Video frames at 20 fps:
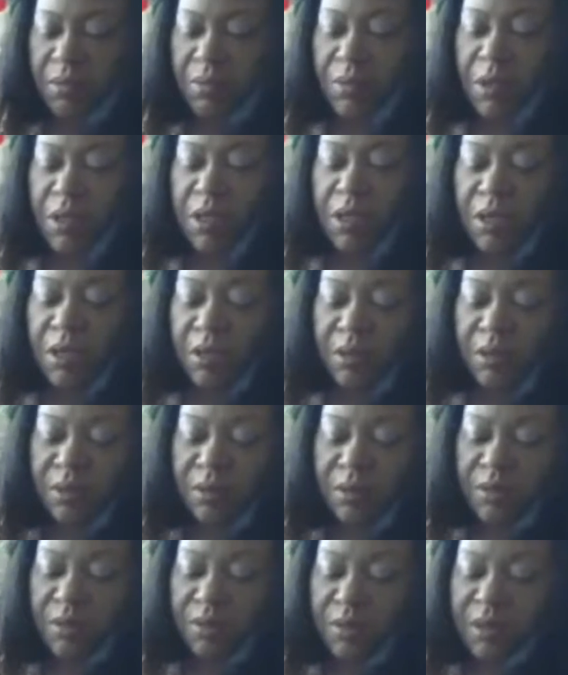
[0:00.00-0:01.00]
You know,
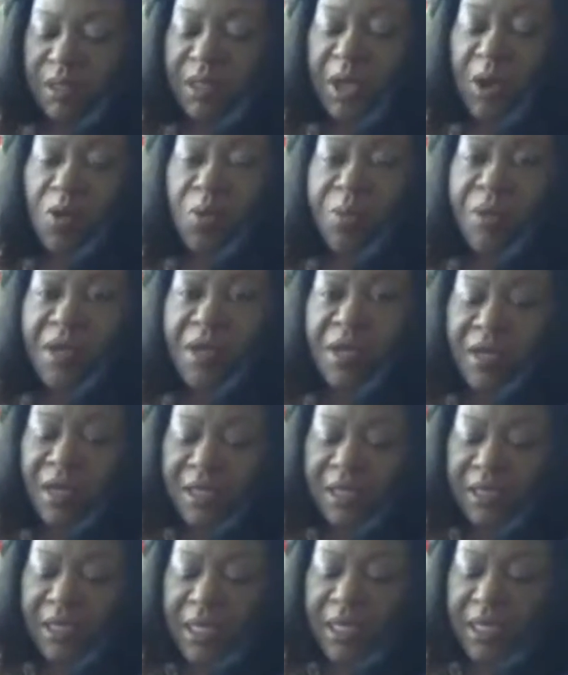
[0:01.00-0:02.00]
soaping
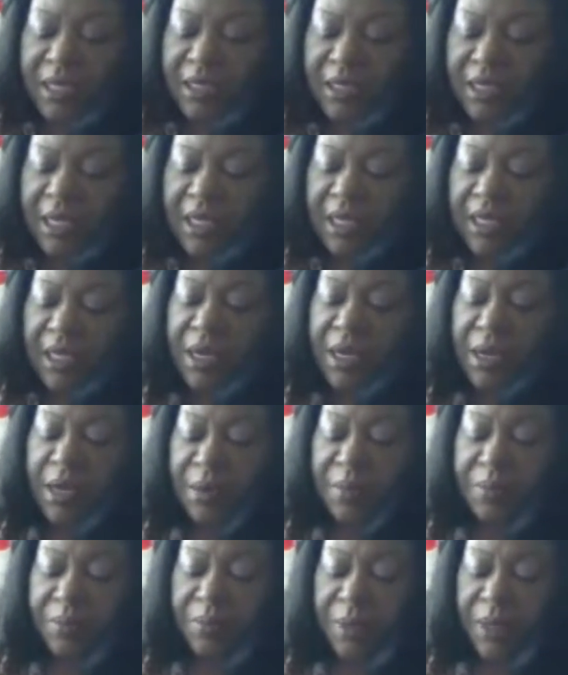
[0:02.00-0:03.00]
is easy cleanup
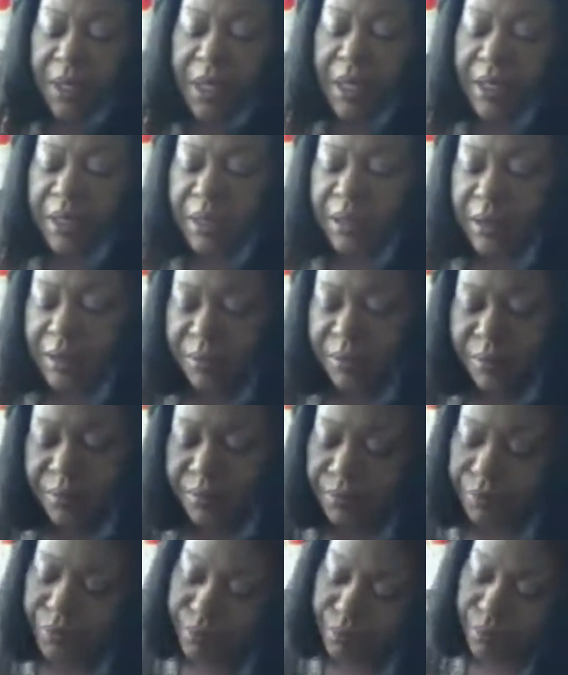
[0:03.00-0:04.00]
because
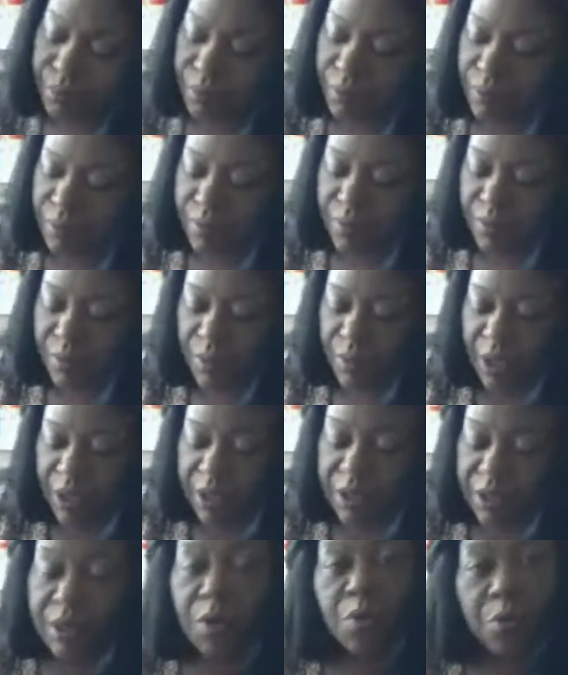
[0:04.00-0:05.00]
it's
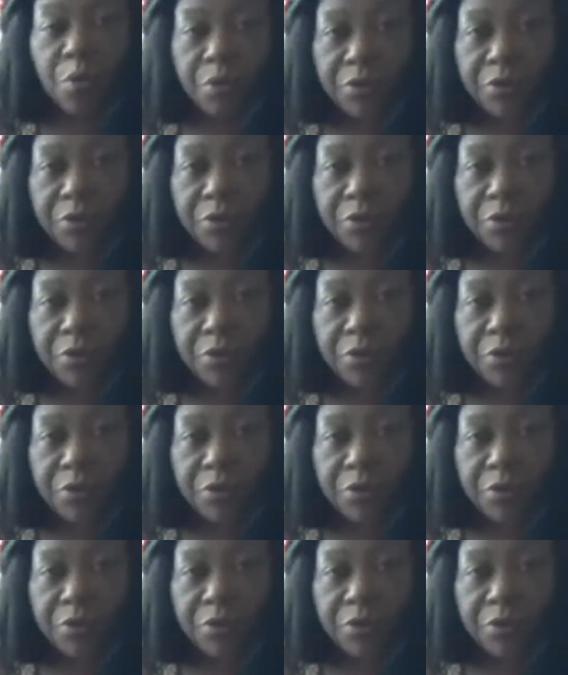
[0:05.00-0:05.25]
soap.